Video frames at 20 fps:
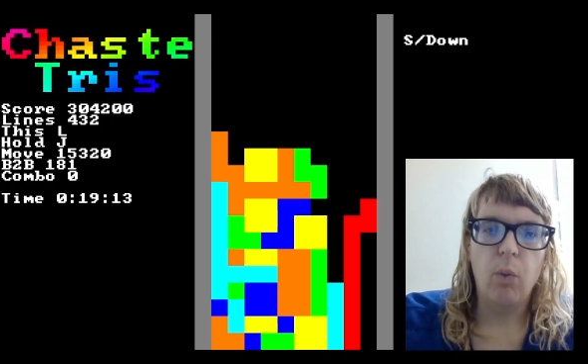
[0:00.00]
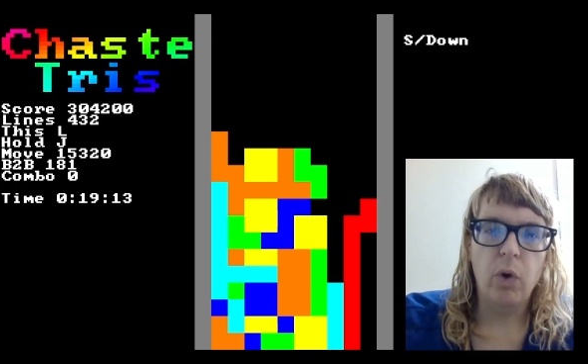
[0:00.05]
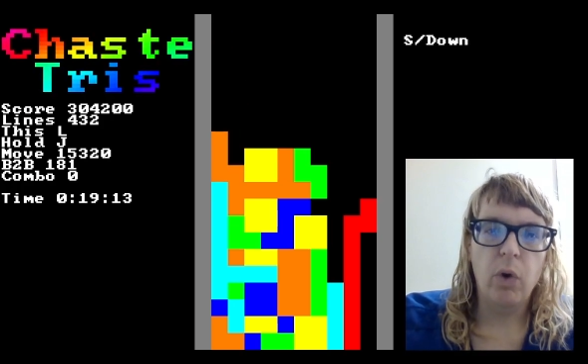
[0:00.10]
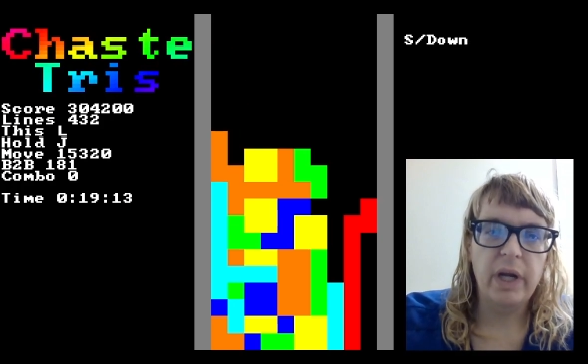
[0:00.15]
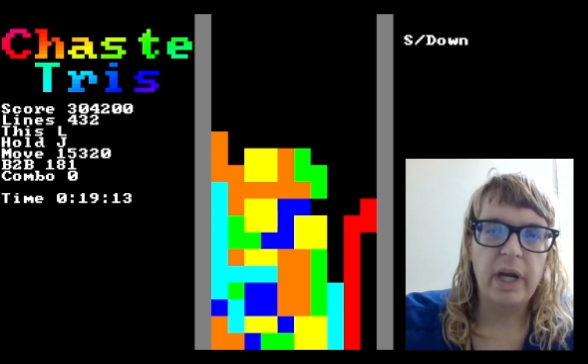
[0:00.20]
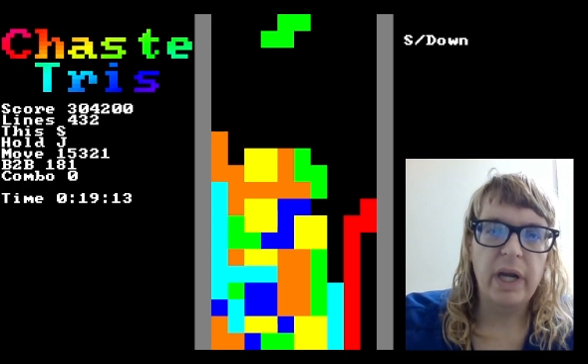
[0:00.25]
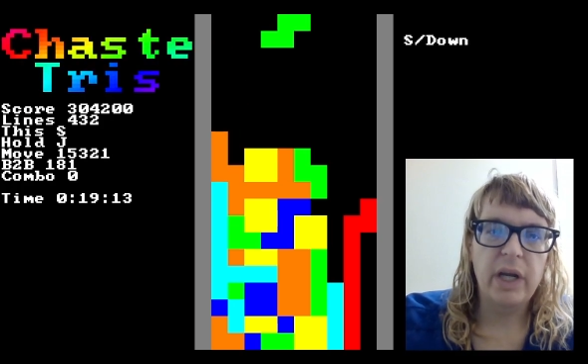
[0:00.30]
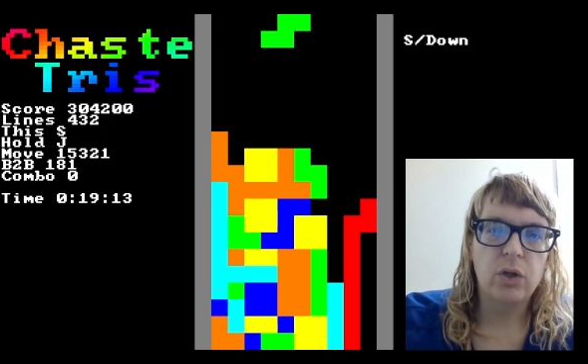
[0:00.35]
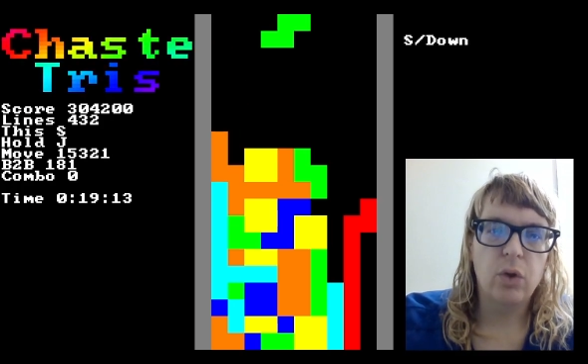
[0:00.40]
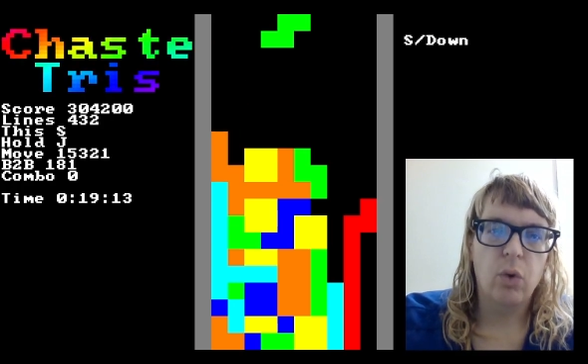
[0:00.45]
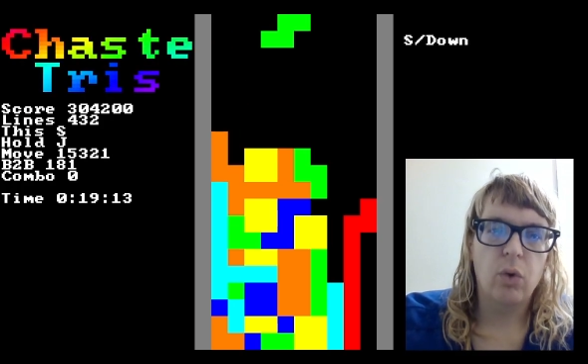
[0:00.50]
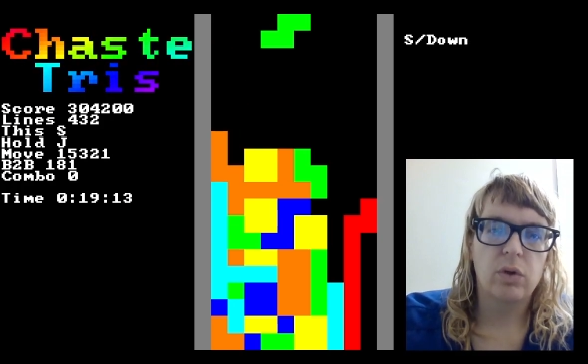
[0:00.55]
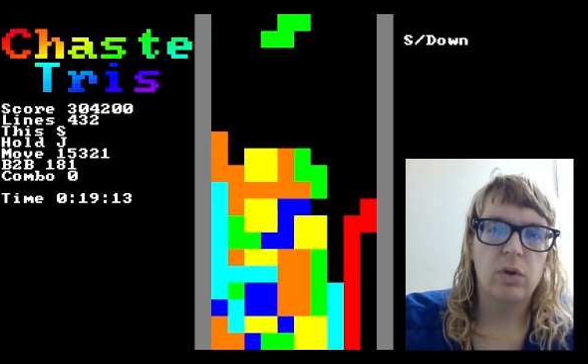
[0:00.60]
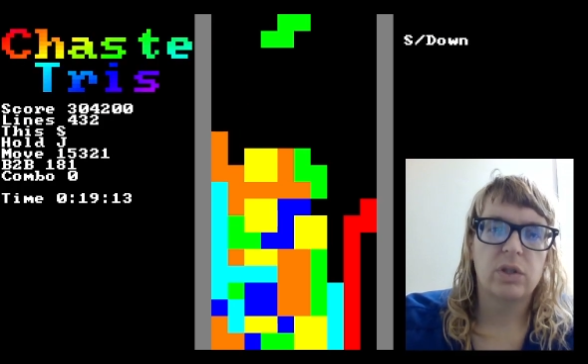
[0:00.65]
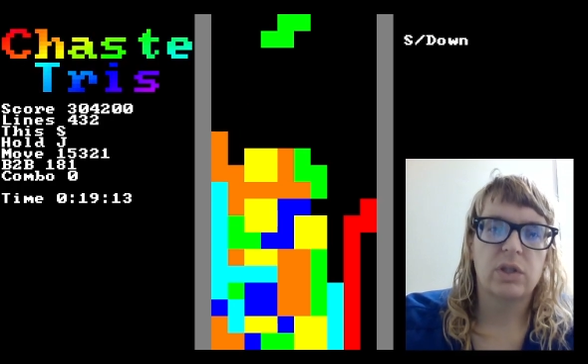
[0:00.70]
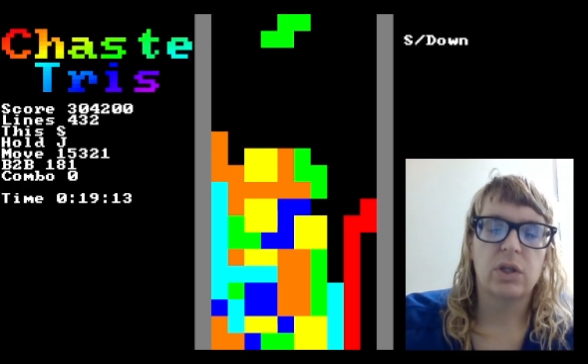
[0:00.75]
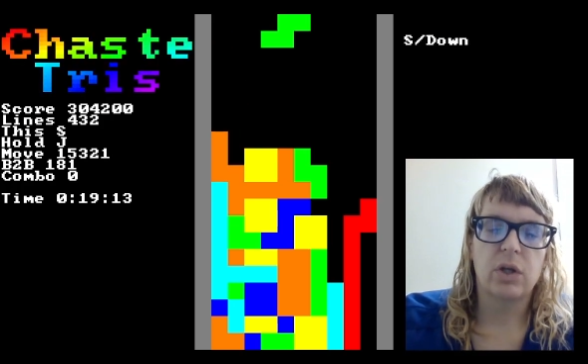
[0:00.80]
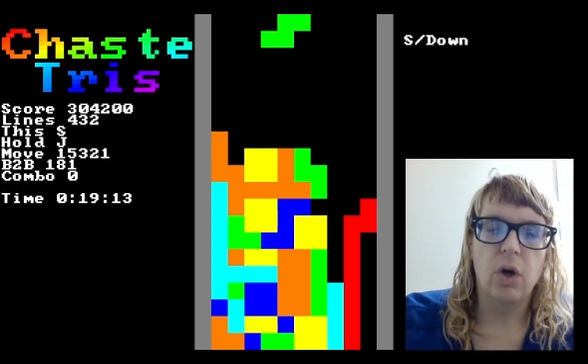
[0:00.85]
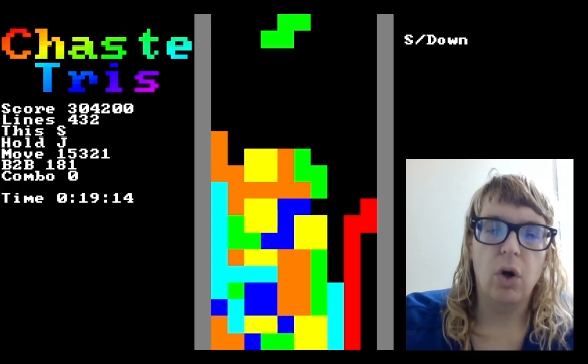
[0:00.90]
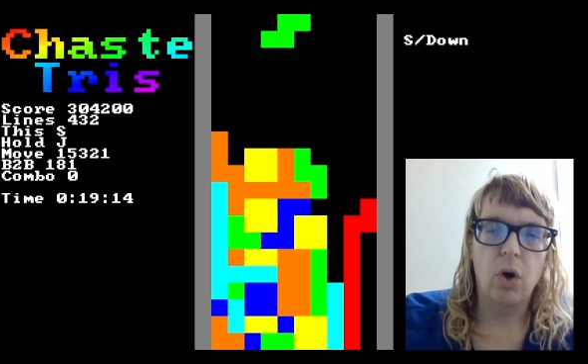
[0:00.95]
working
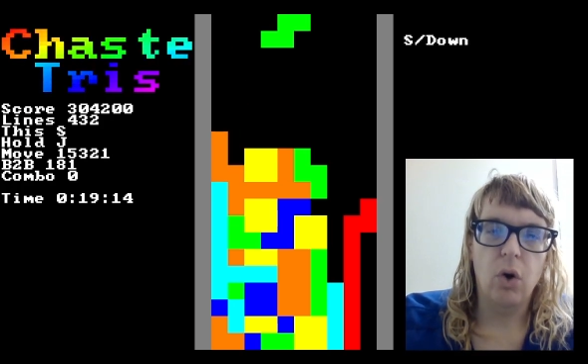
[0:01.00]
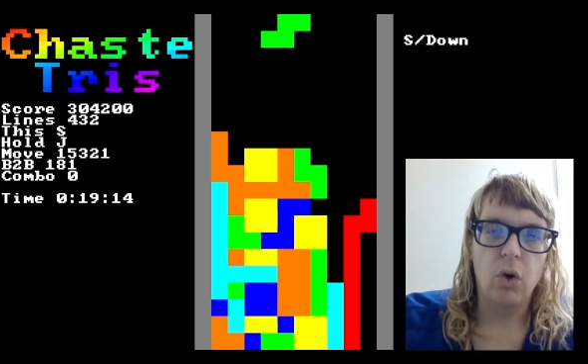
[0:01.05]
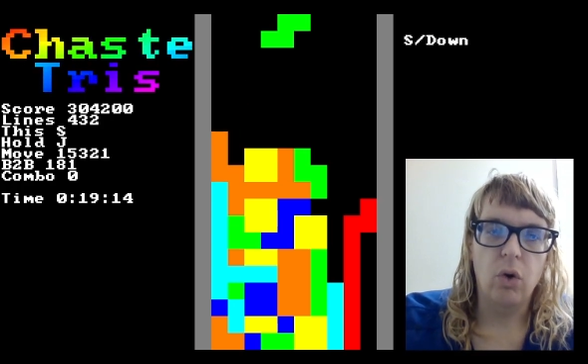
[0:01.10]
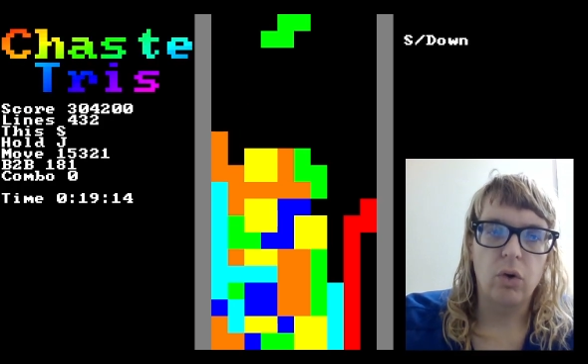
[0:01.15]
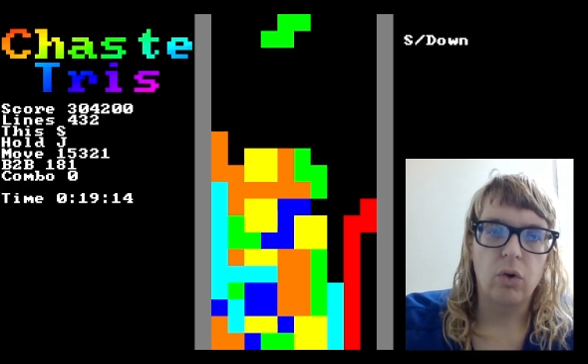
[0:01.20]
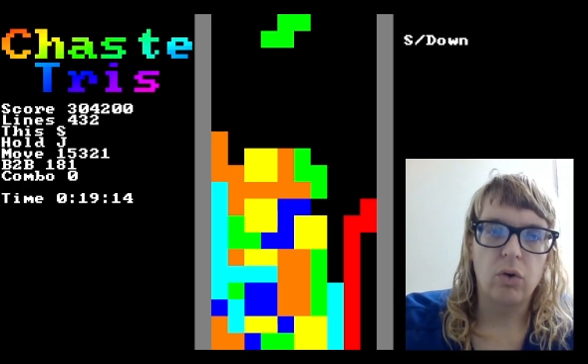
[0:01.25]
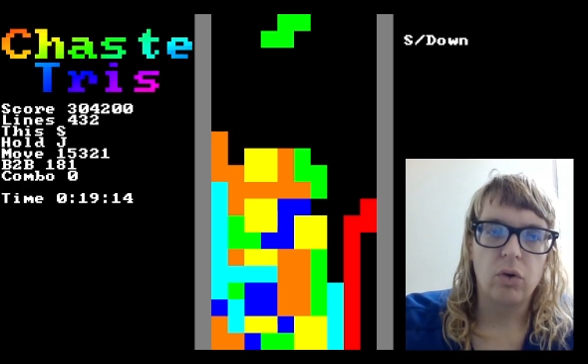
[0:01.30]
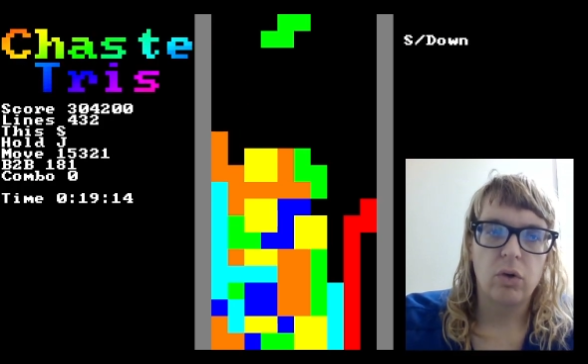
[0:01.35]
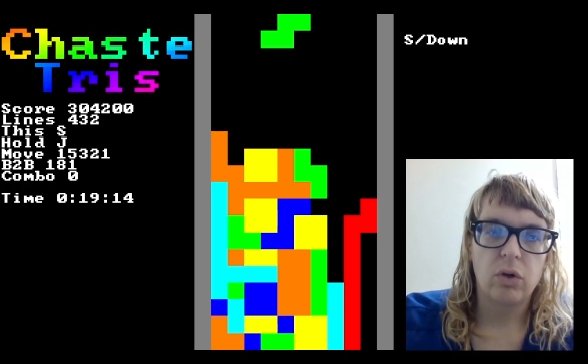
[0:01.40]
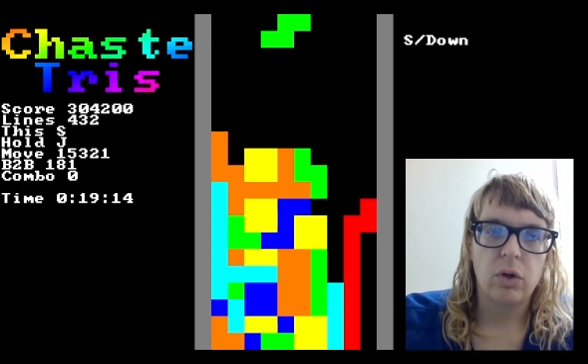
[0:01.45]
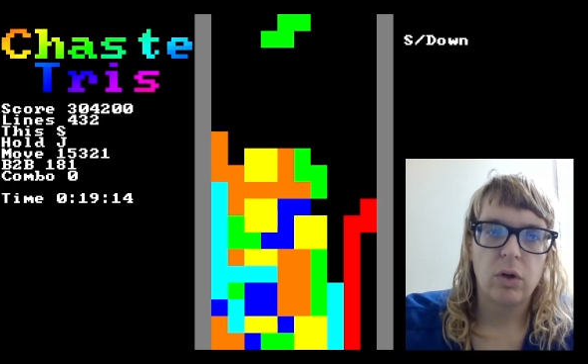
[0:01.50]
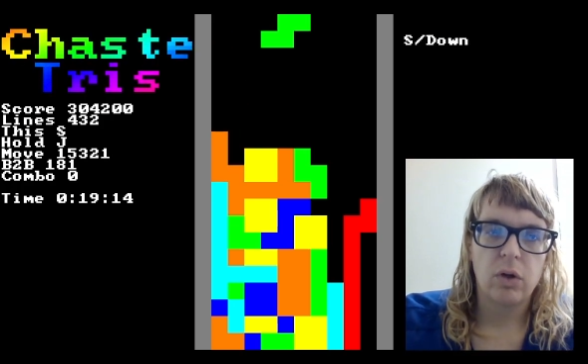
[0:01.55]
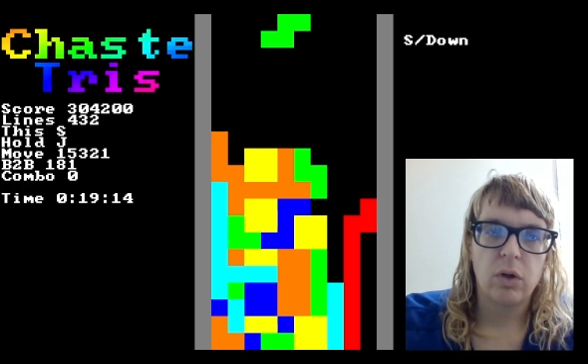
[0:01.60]
towards a goal,